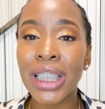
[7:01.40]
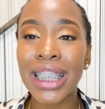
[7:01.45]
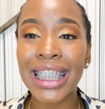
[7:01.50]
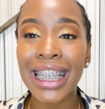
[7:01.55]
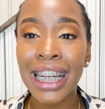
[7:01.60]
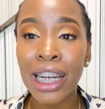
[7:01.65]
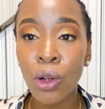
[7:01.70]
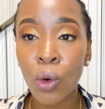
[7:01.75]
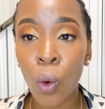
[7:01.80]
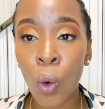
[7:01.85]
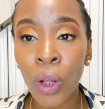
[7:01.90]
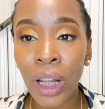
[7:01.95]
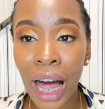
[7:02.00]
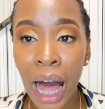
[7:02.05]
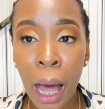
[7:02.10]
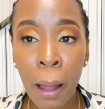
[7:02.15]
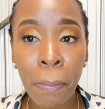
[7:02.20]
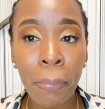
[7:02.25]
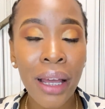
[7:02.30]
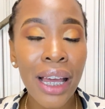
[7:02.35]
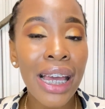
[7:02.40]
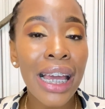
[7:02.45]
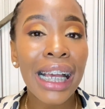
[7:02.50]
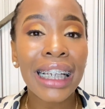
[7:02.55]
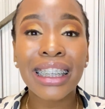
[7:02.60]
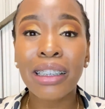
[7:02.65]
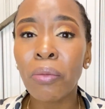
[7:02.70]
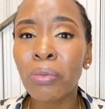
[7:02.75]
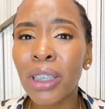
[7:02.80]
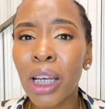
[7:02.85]
set it all up.
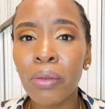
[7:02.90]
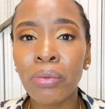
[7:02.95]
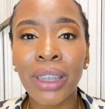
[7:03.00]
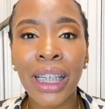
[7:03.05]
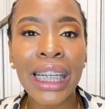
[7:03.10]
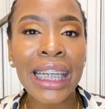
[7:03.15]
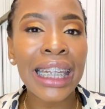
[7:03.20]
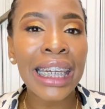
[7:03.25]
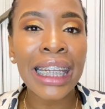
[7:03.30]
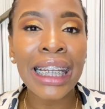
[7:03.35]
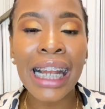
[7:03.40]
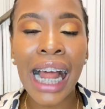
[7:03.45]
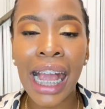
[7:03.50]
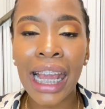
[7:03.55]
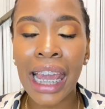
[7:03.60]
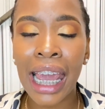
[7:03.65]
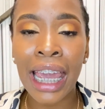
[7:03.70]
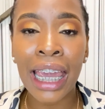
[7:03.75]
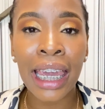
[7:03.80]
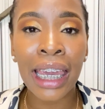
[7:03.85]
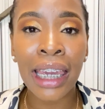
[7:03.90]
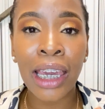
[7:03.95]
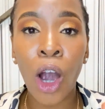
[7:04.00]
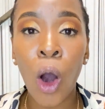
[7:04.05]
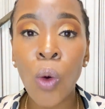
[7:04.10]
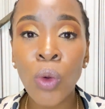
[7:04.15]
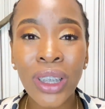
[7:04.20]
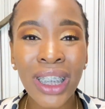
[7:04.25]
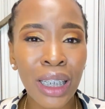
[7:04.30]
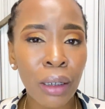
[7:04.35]
Sometimes they need like a
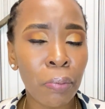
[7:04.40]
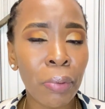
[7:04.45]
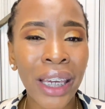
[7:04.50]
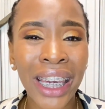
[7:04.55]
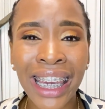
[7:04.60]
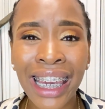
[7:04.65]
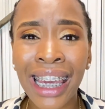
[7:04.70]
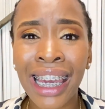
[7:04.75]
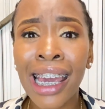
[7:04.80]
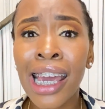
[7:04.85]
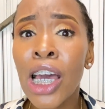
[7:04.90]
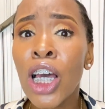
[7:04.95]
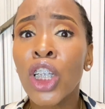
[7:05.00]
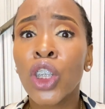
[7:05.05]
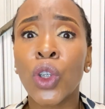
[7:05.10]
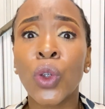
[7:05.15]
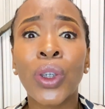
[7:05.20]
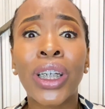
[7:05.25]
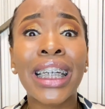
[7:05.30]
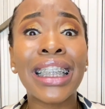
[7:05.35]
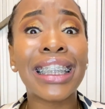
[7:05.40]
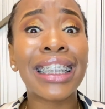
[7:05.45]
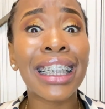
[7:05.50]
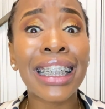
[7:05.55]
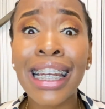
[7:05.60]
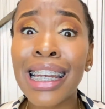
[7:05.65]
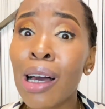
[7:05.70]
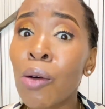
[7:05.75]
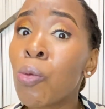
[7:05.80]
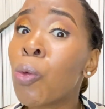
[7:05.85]
OTP, so you can
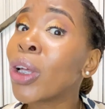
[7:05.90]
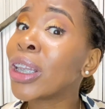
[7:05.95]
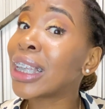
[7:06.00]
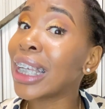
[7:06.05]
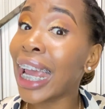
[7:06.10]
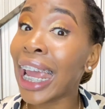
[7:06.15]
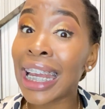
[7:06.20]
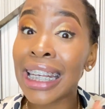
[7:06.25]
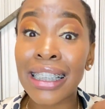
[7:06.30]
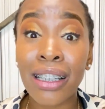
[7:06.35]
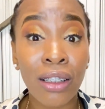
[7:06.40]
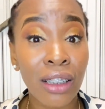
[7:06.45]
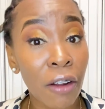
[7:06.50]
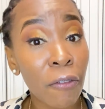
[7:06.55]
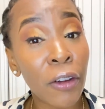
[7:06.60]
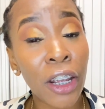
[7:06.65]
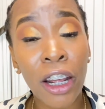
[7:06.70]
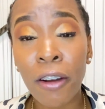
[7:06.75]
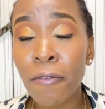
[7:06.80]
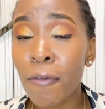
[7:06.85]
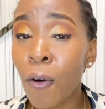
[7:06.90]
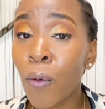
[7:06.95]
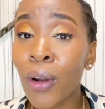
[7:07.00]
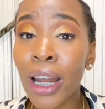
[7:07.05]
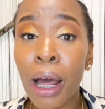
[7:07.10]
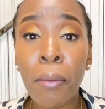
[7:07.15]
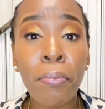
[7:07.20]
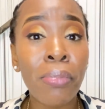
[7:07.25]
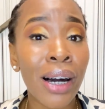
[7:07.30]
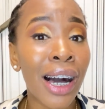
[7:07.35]
set it up with a South African phone
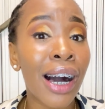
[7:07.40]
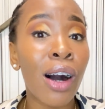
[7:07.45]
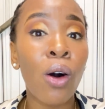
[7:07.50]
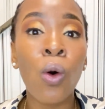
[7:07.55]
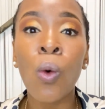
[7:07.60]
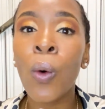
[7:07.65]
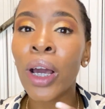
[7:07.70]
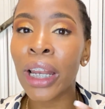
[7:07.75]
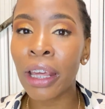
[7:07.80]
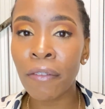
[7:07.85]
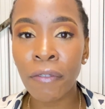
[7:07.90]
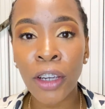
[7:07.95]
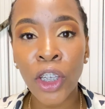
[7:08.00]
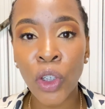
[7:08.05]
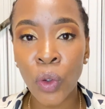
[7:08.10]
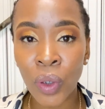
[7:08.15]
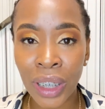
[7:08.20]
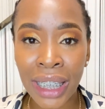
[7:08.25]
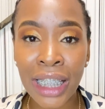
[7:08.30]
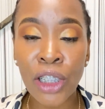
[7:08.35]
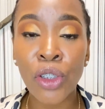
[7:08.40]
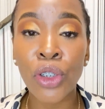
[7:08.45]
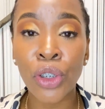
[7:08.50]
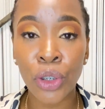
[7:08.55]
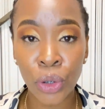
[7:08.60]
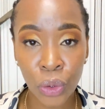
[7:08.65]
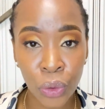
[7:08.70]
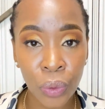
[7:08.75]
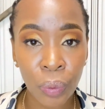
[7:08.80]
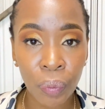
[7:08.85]
number or whatever you need to
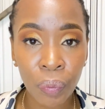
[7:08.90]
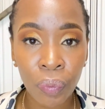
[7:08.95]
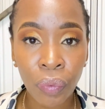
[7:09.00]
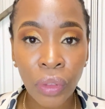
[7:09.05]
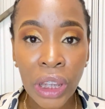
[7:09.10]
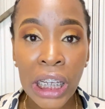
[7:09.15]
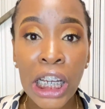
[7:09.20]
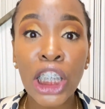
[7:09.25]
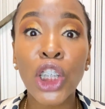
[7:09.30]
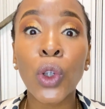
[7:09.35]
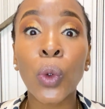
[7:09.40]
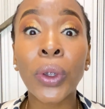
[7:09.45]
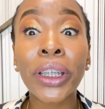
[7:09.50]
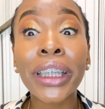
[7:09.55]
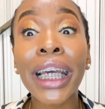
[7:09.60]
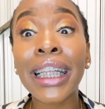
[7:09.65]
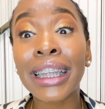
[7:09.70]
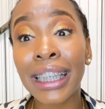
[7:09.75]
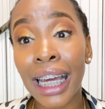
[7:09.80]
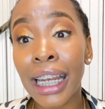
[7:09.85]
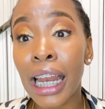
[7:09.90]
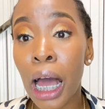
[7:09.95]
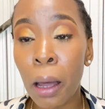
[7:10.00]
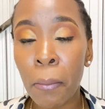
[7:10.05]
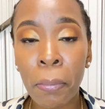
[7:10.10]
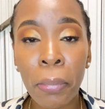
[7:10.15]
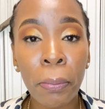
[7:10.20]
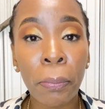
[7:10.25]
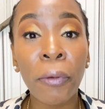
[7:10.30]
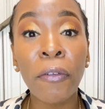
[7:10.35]
do. So set that
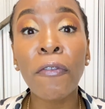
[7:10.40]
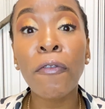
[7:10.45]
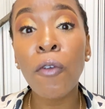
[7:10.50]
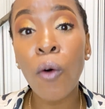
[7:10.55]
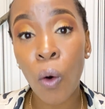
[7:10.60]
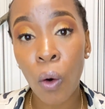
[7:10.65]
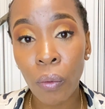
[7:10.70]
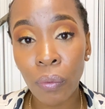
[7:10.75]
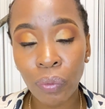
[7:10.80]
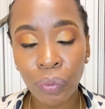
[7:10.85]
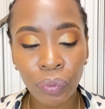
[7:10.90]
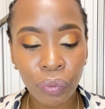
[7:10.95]
up before.